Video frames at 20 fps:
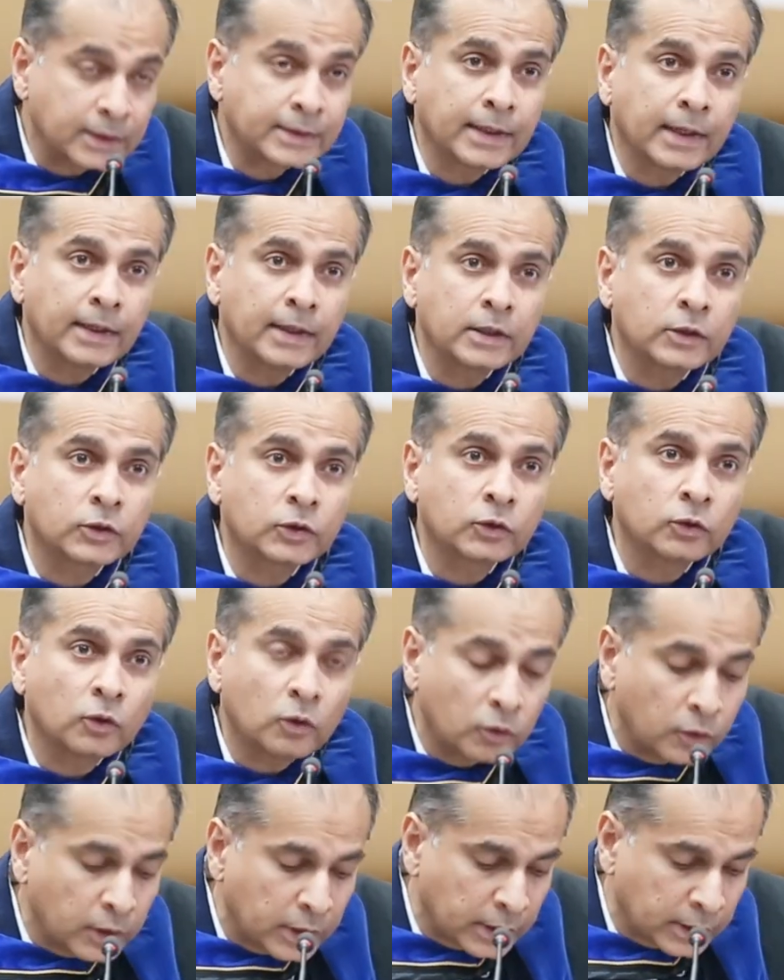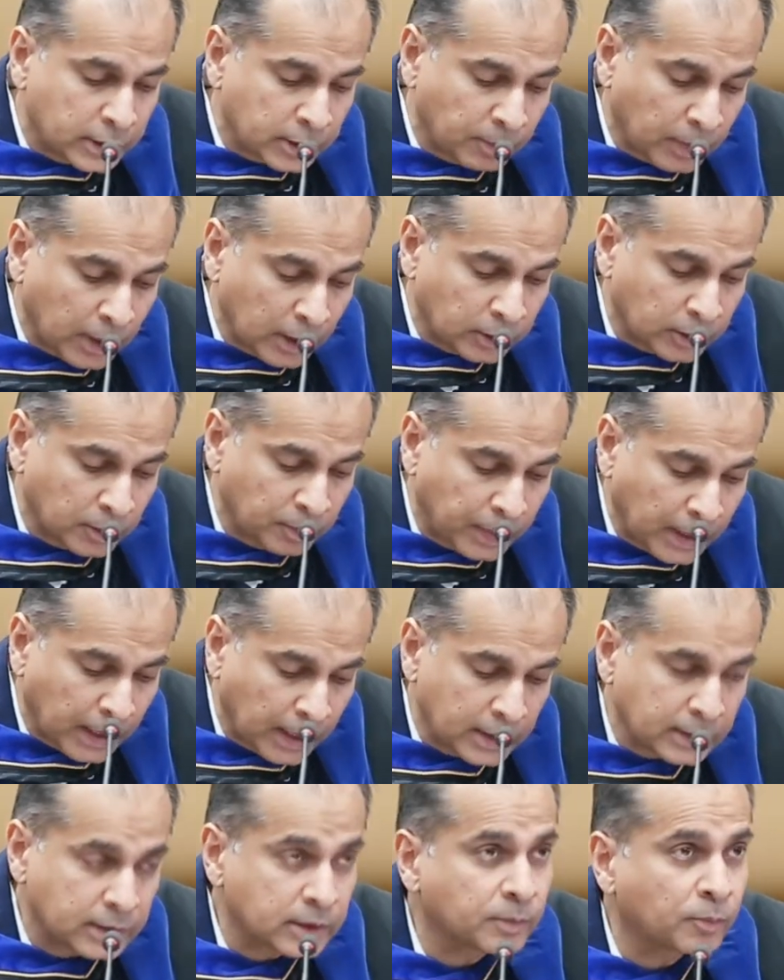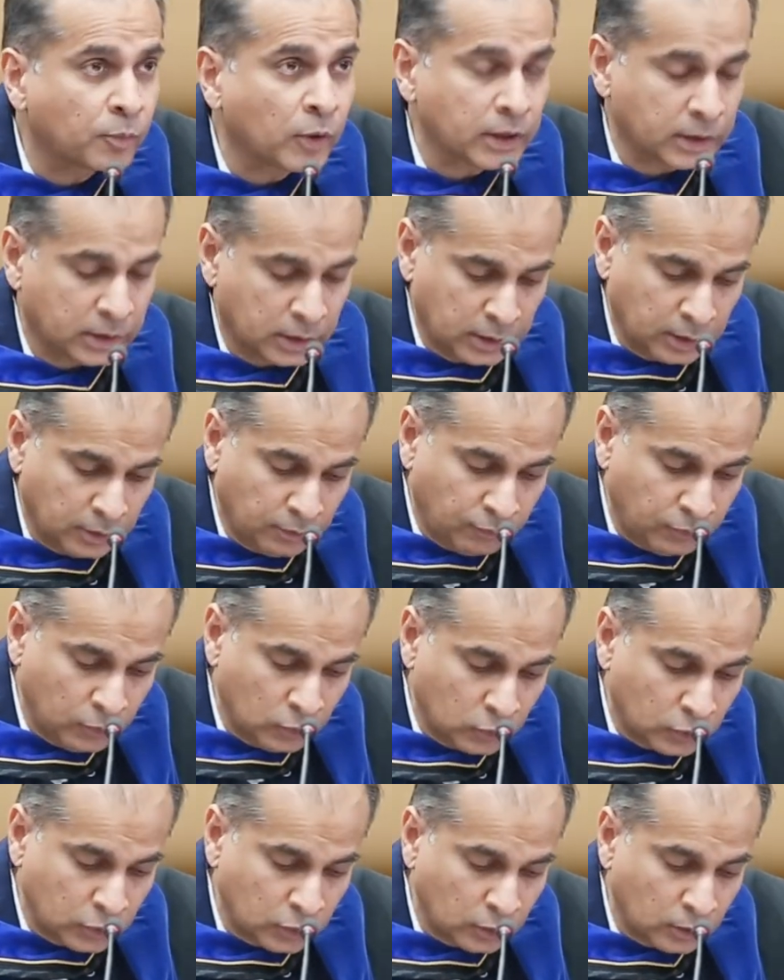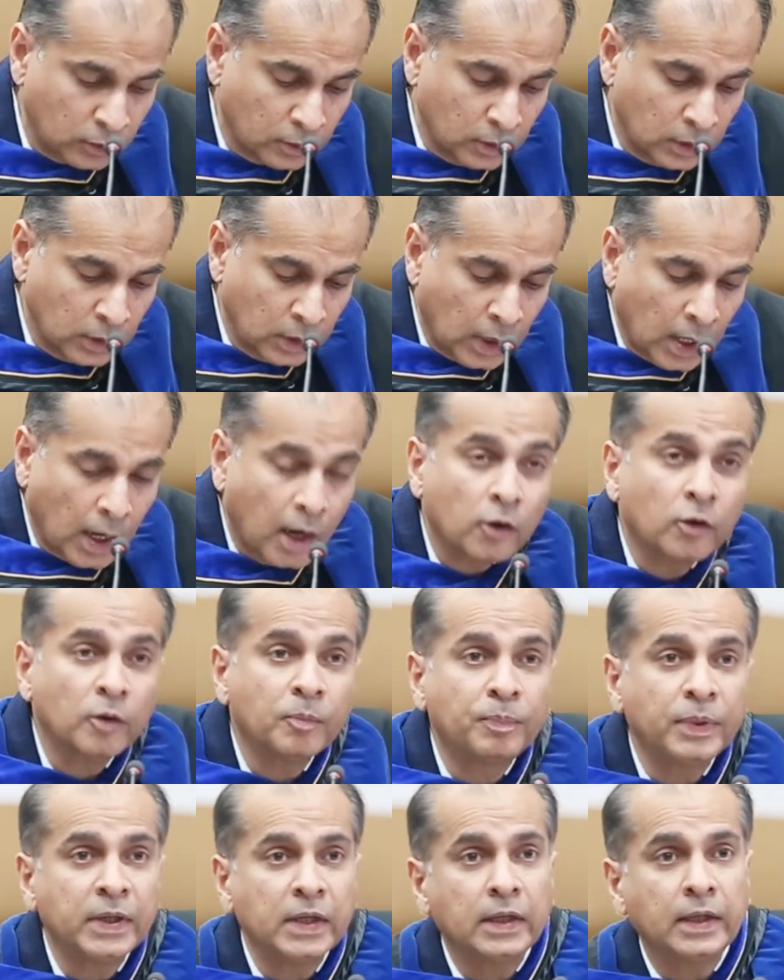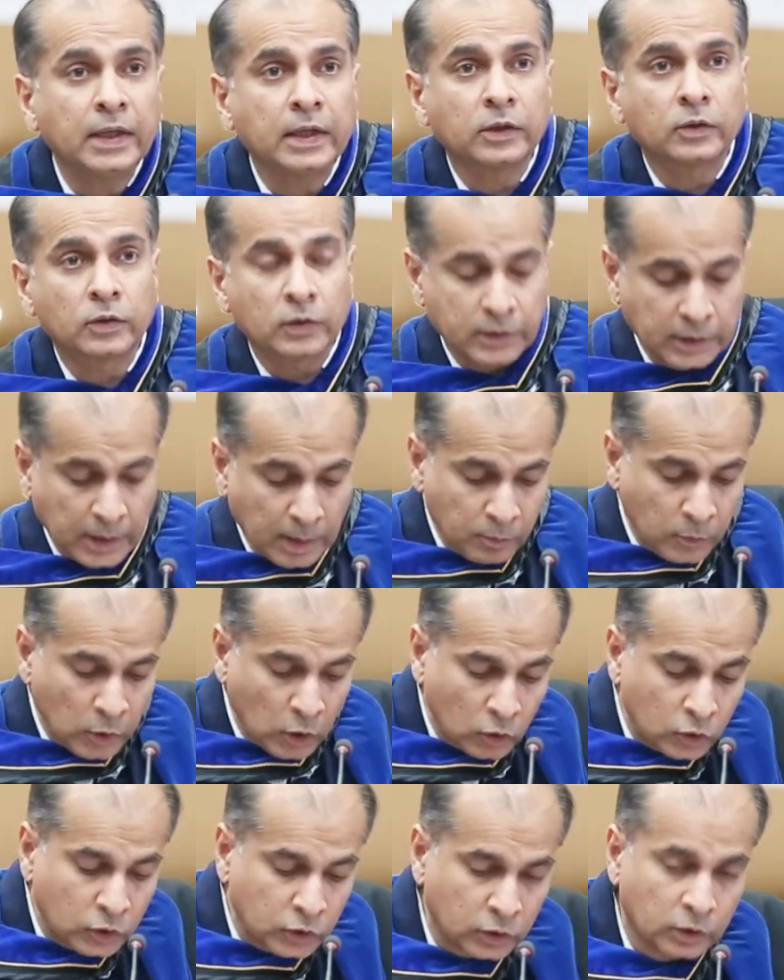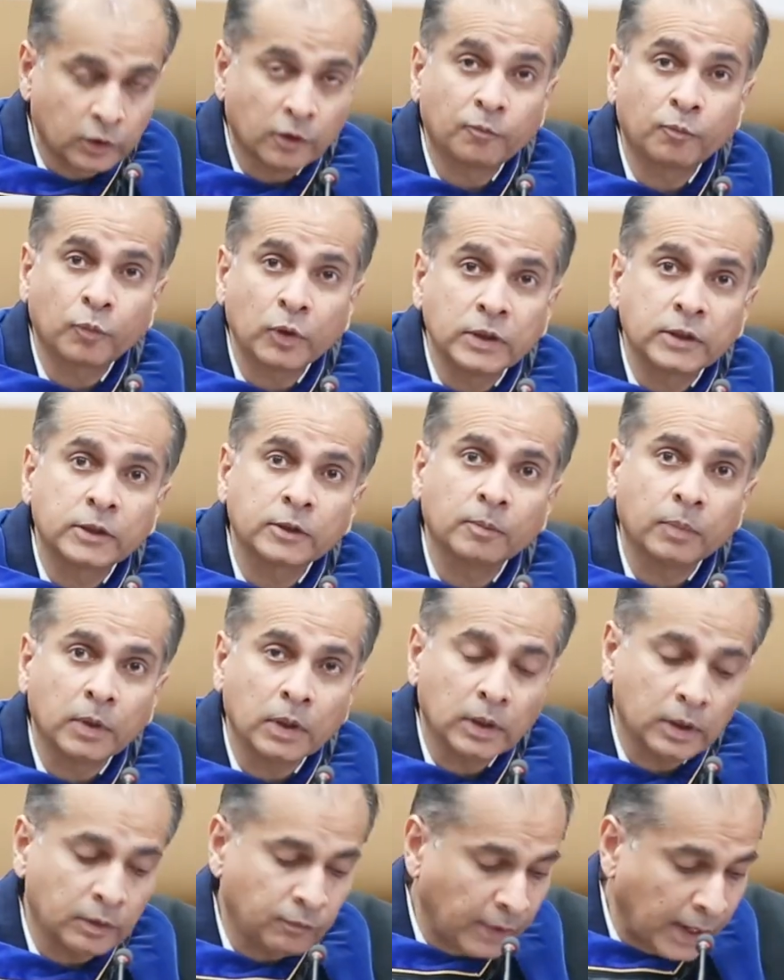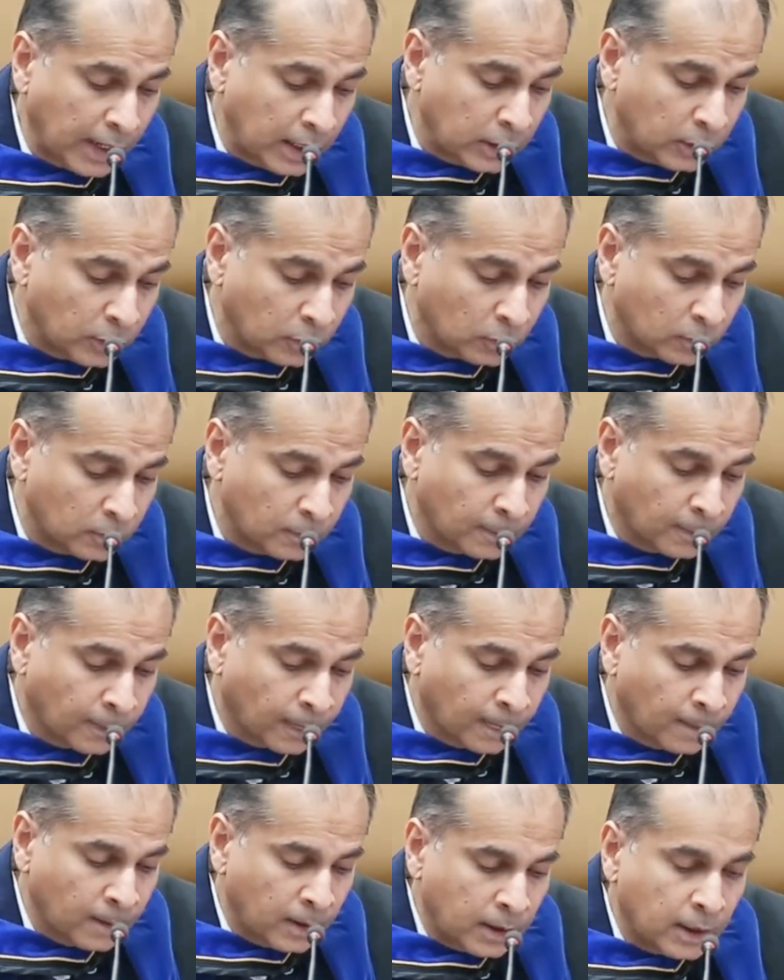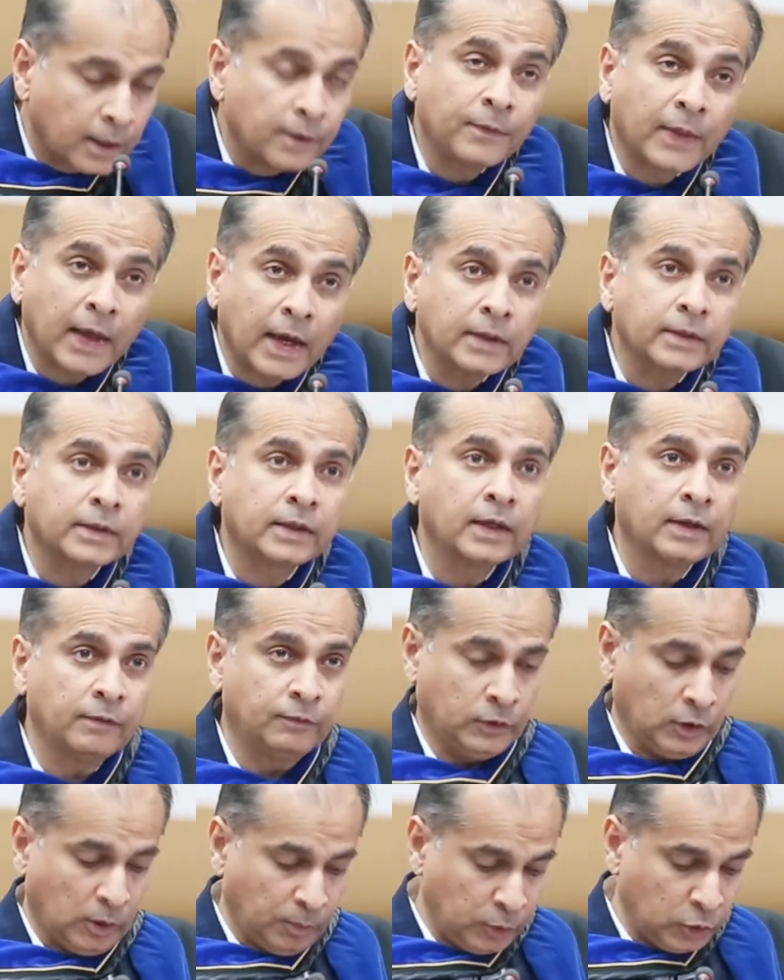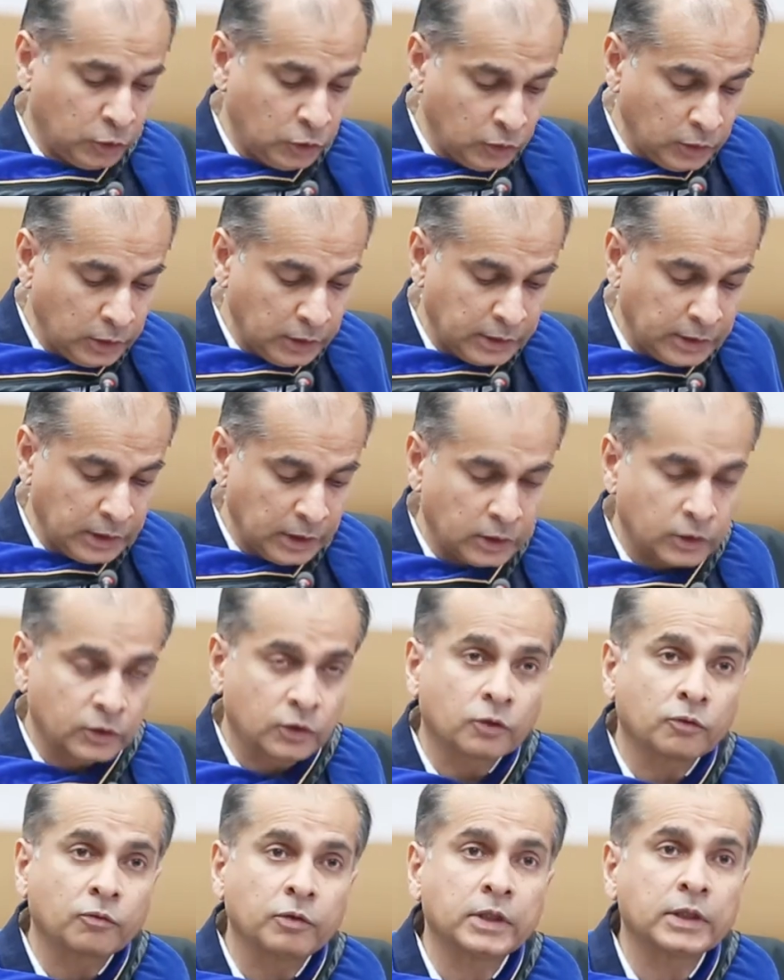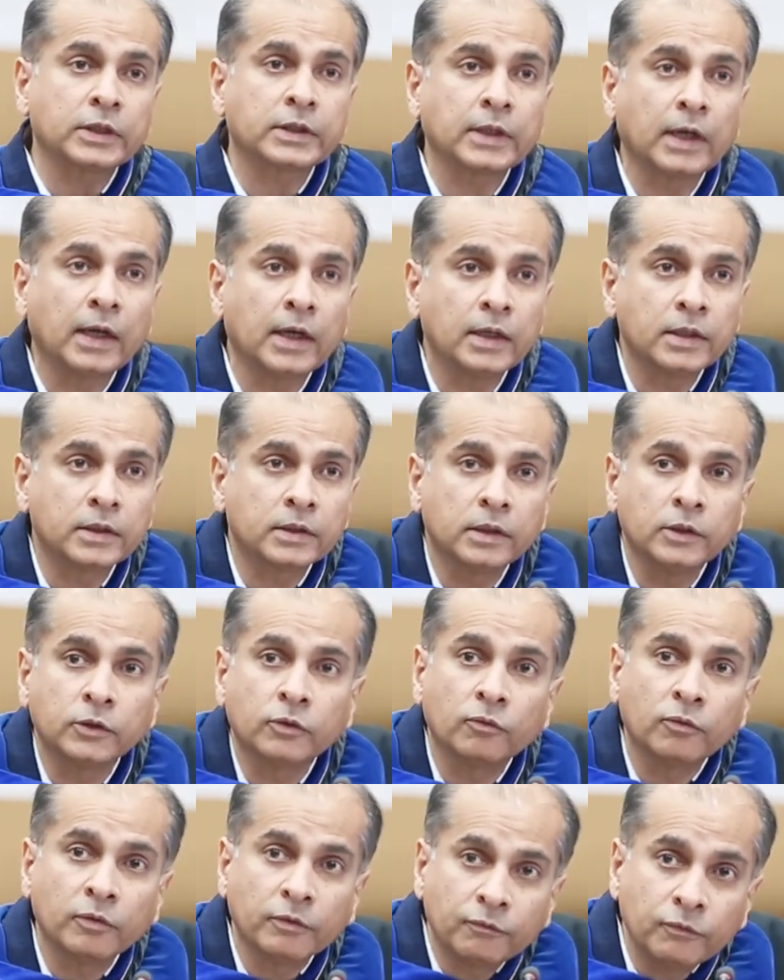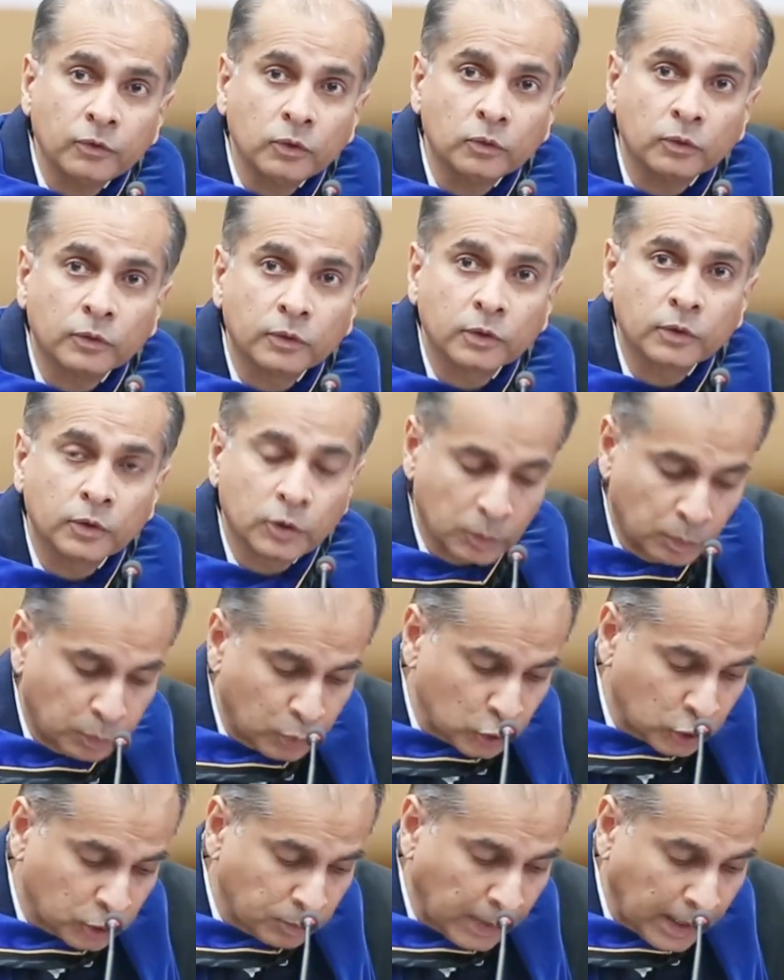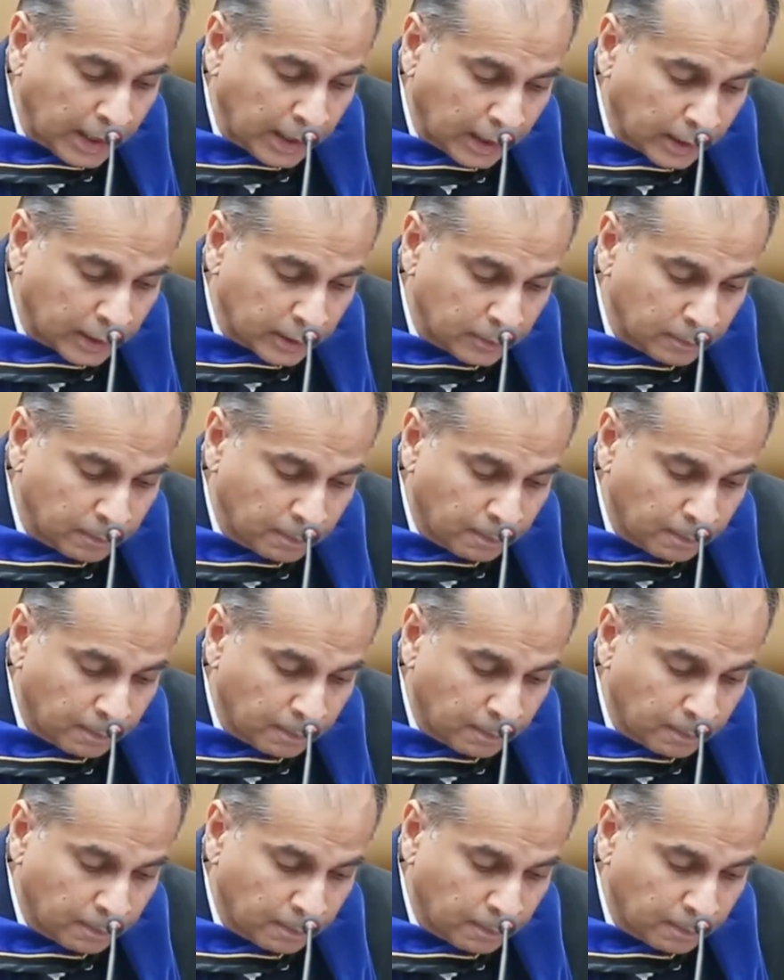are telling stories about the past, present, and future, are appealing to some notion of principle and value. And that gives opportunities to criticize and to refute, to push back.